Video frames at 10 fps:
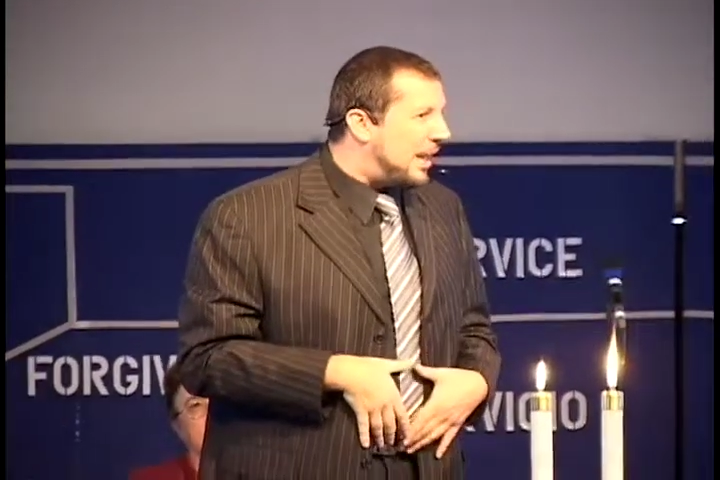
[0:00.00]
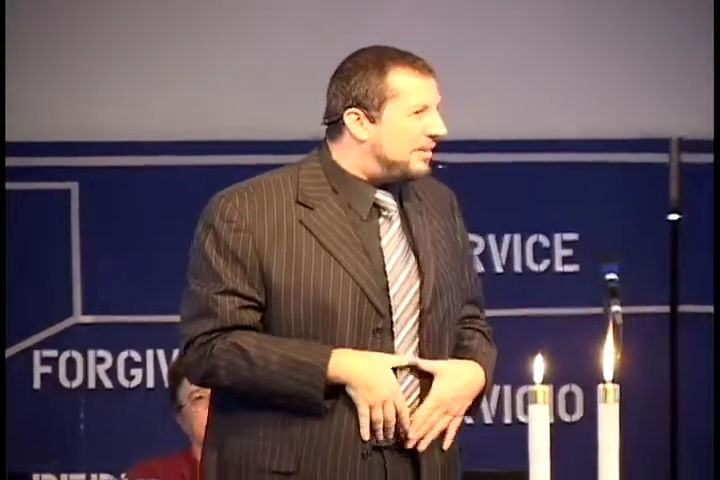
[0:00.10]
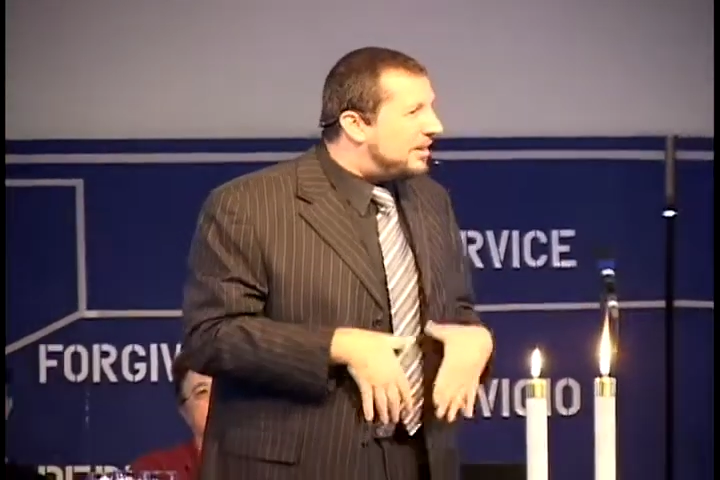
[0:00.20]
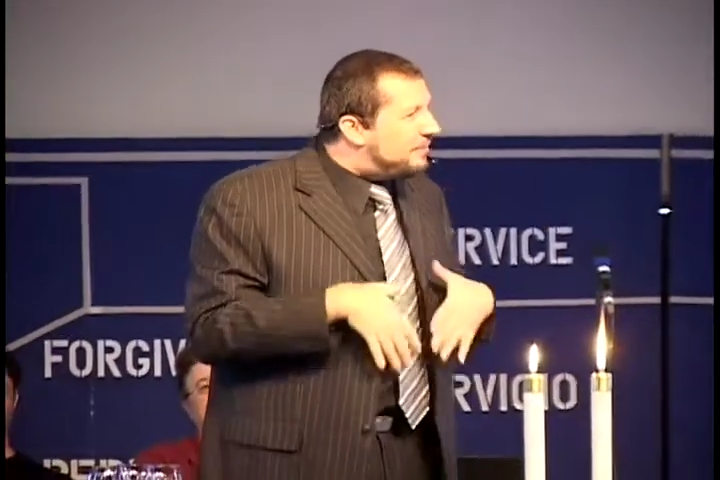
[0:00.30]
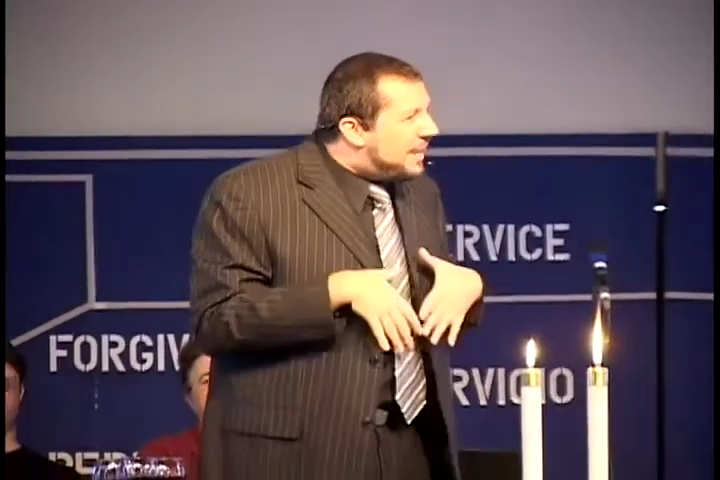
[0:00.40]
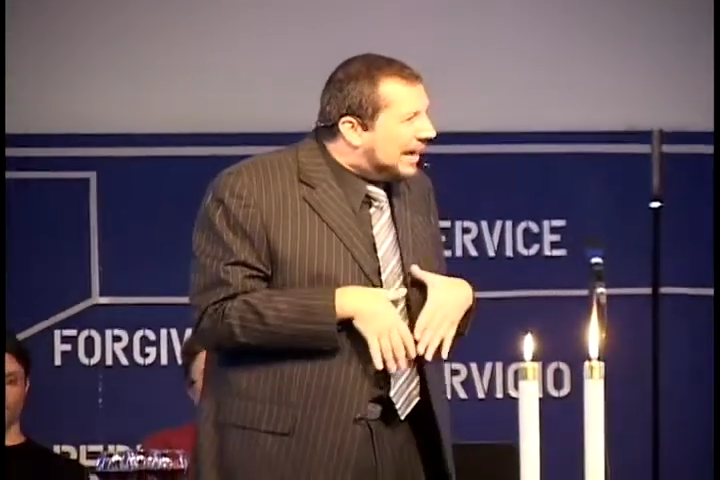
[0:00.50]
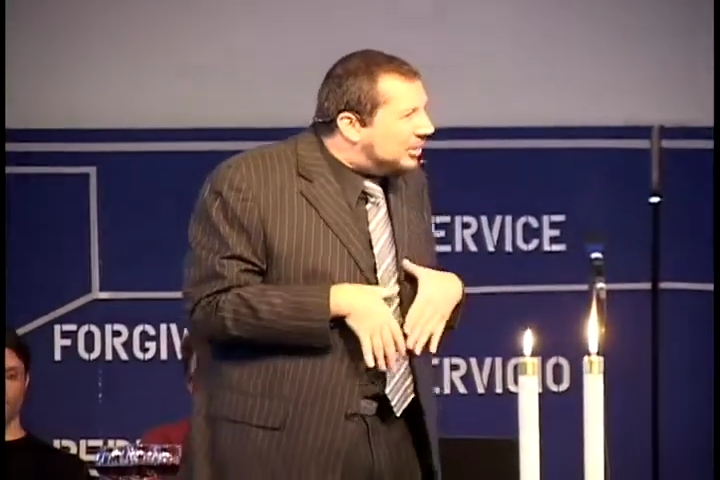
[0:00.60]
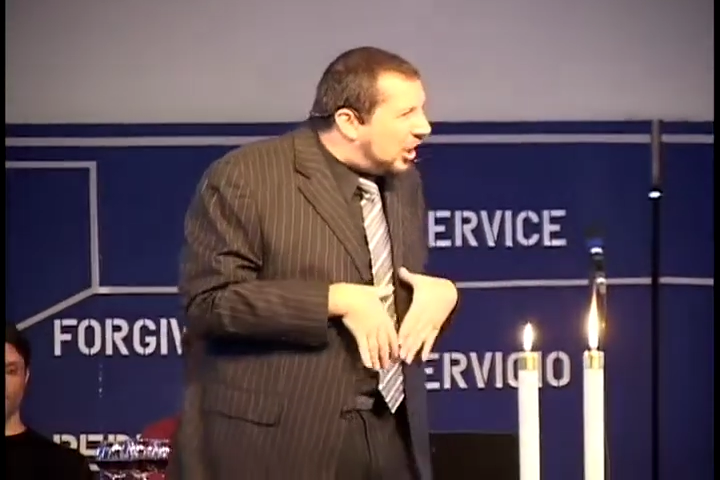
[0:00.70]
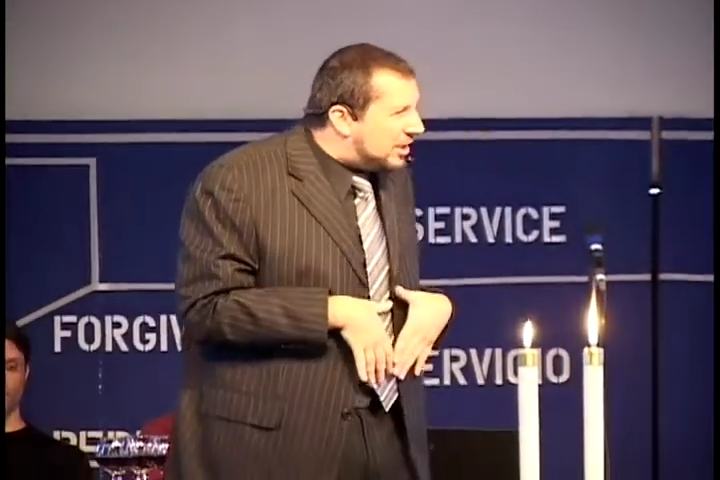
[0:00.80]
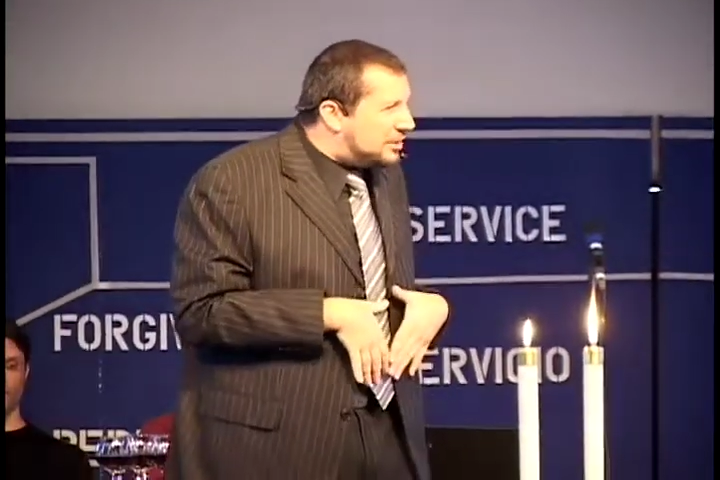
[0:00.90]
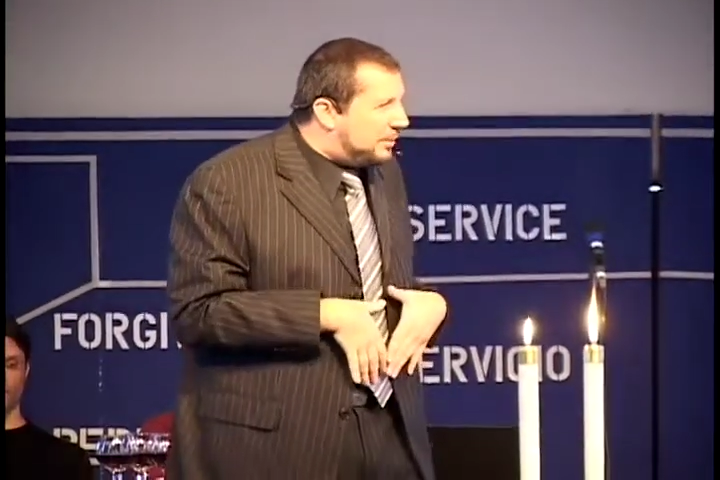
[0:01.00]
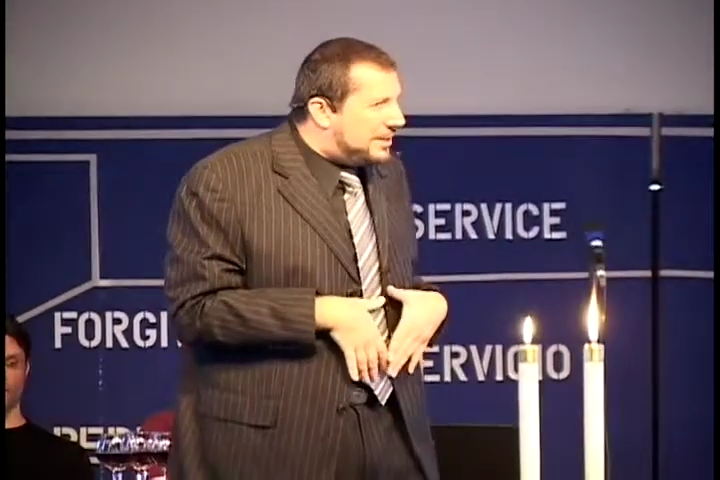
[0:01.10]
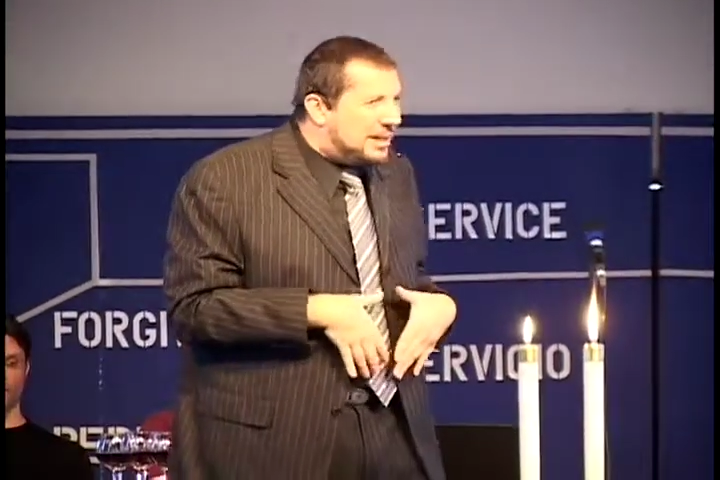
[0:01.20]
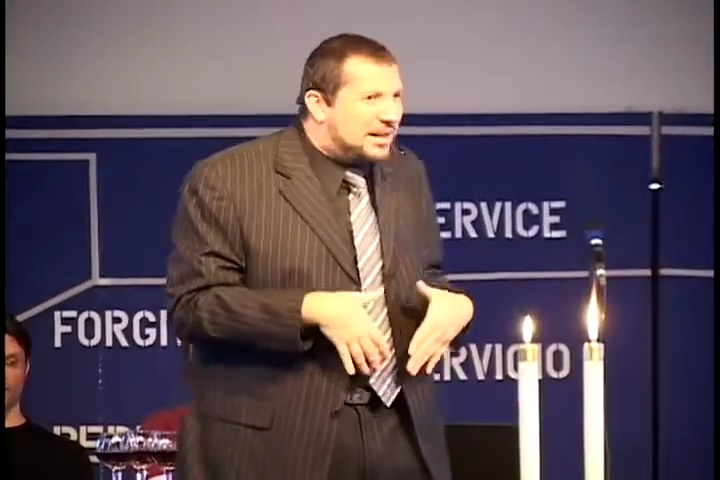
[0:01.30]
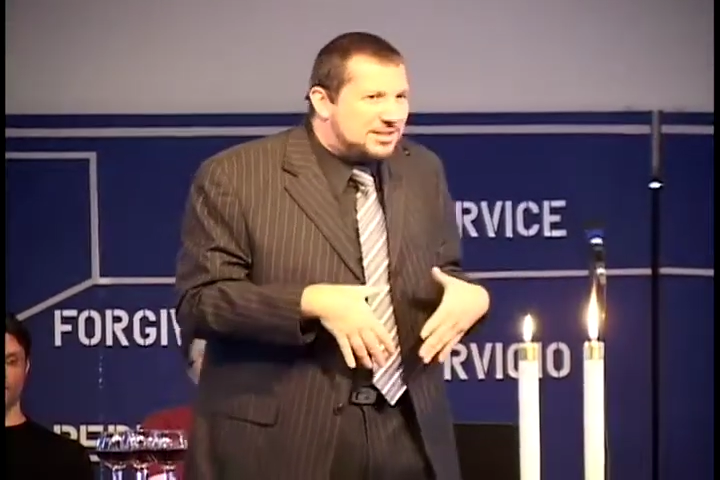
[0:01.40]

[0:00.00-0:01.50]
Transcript: And that if that God is within